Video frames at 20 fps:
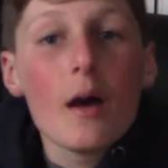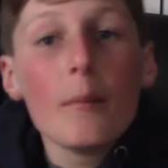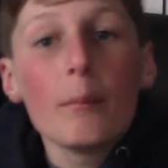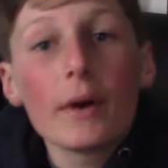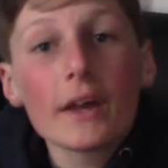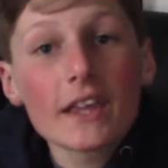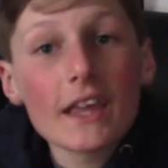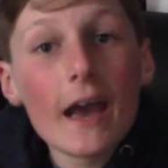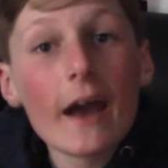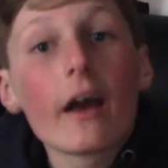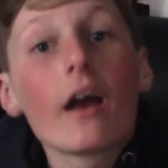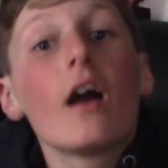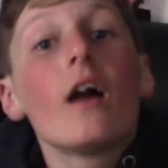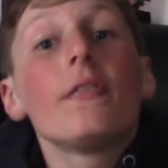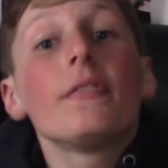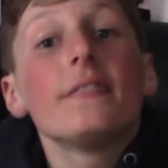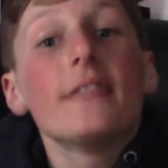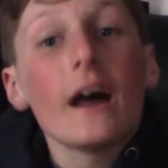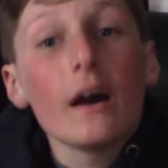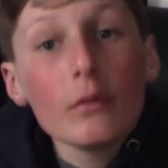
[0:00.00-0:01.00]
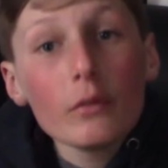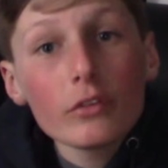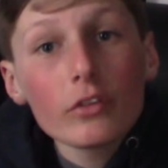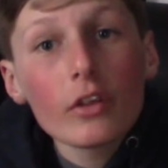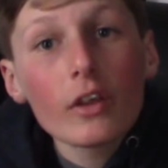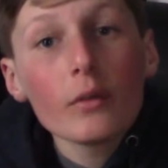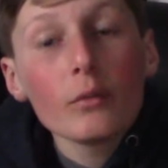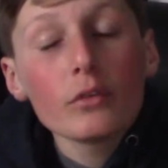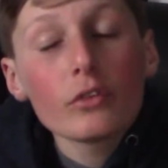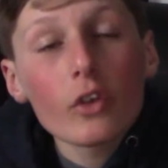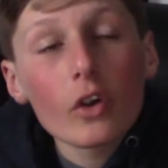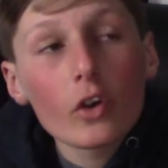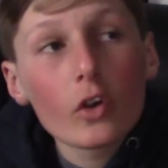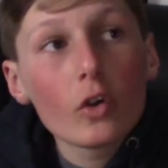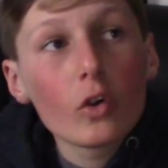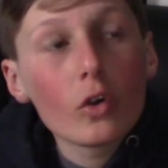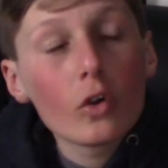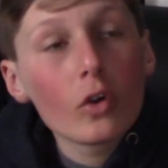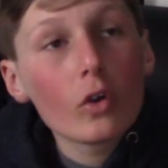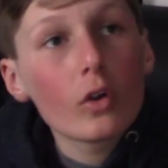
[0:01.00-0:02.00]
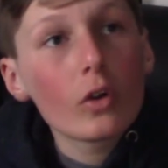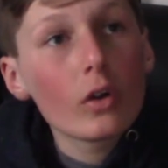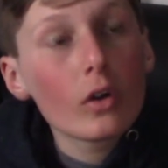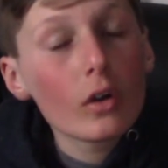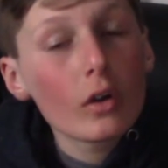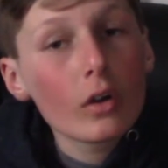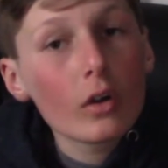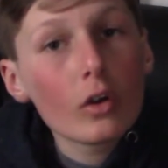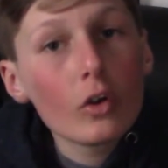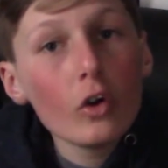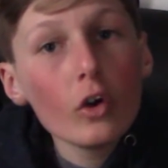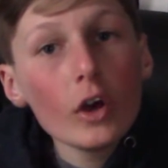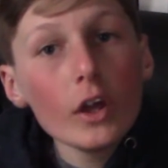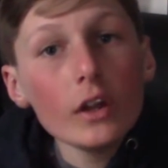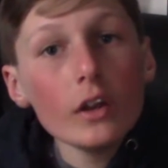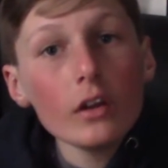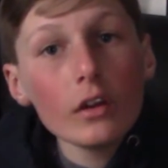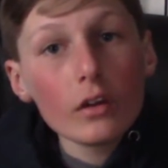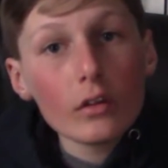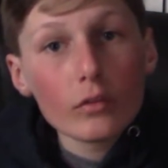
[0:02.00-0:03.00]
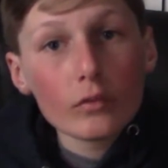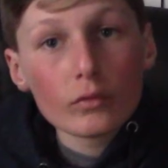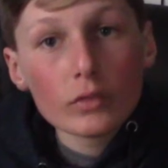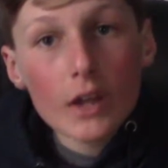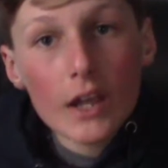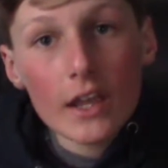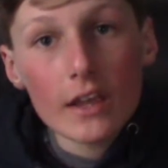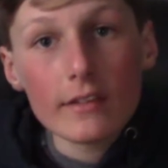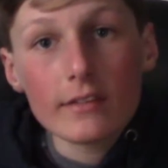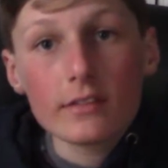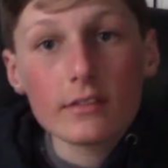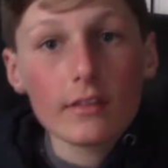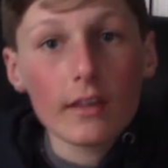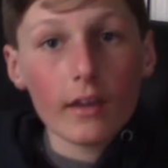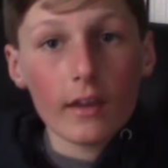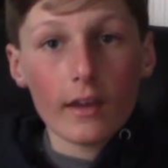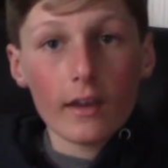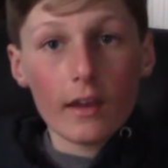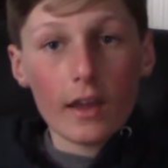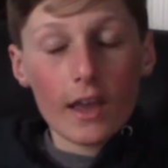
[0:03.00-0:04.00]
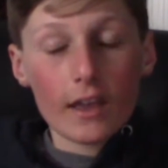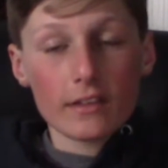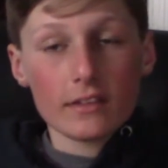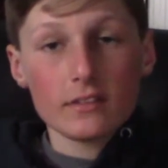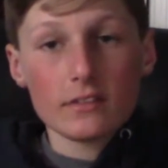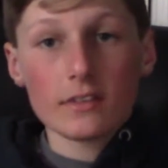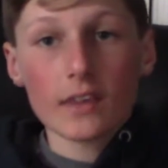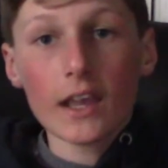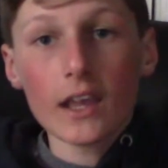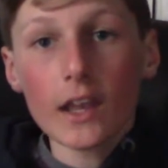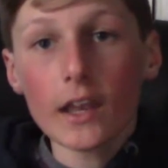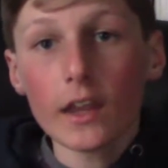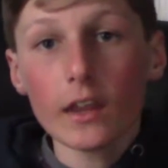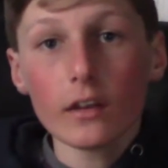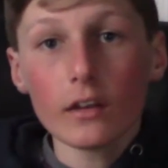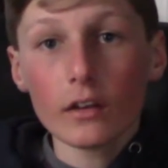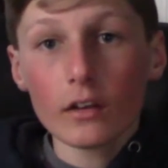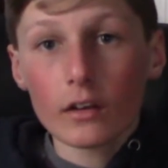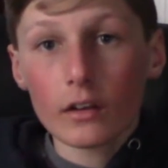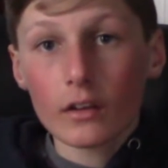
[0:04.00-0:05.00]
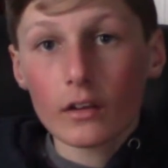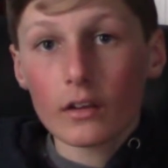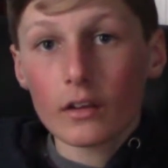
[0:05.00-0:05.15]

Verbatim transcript: But yeah, that was, it was a good race, exciting